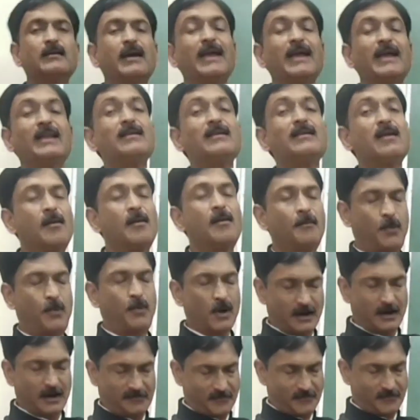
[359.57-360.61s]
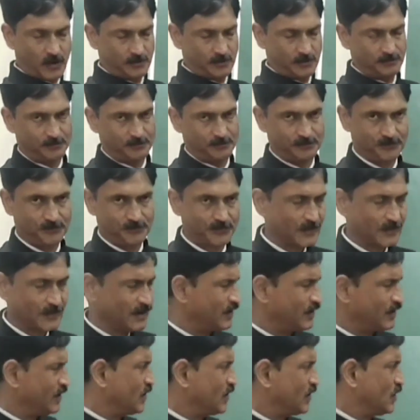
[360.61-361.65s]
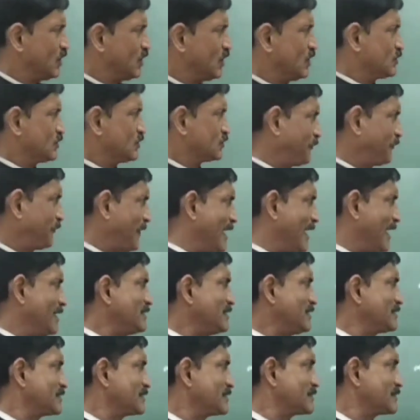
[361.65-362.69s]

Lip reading: in polar form. So friends,